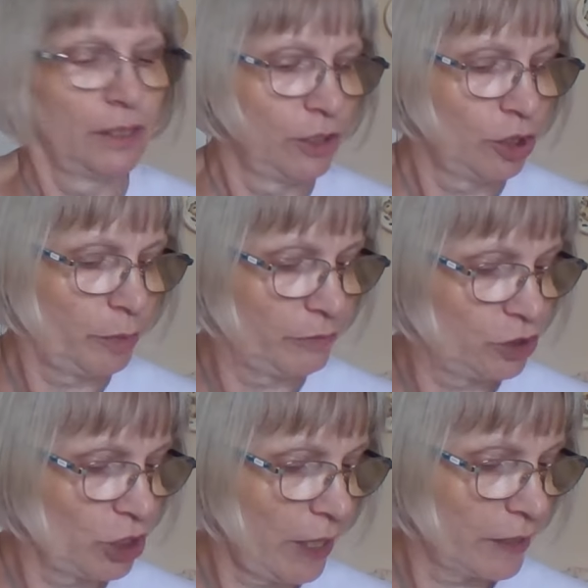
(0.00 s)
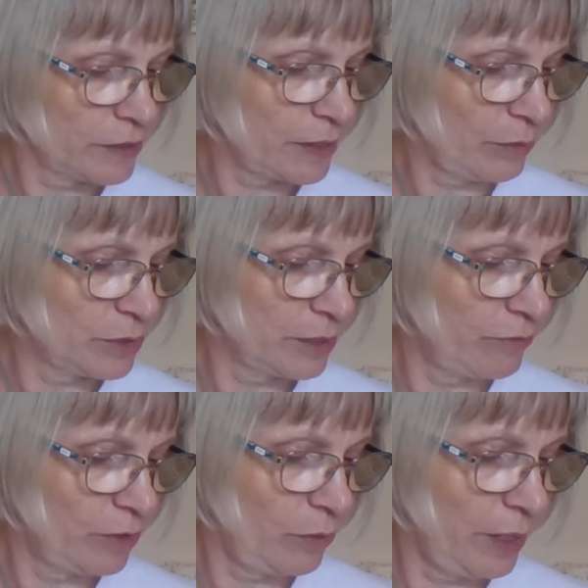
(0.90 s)
couple of charts that I was
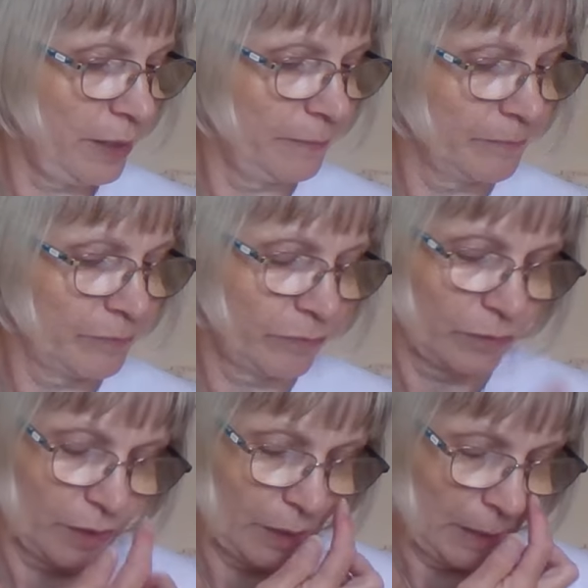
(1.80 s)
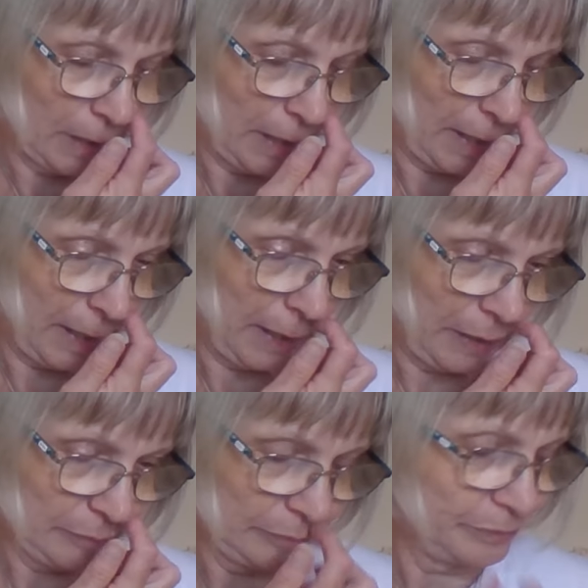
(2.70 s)
giving away. I